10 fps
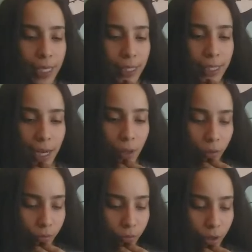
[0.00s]

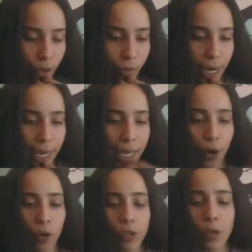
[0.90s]
down, all right?
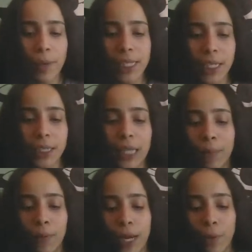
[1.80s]
You're also meant to
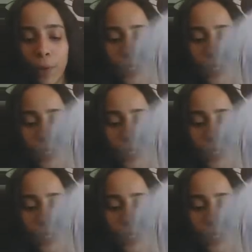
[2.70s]
collaborate with